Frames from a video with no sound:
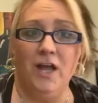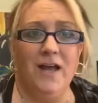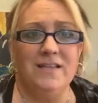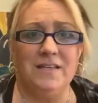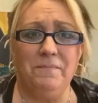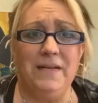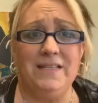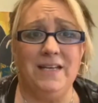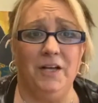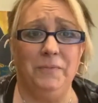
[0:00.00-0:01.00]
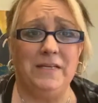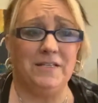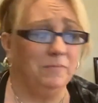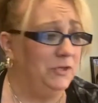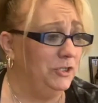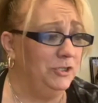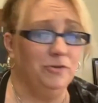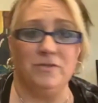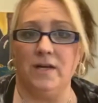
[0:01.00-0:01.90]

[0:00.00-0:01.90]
Somebody tell me some good news.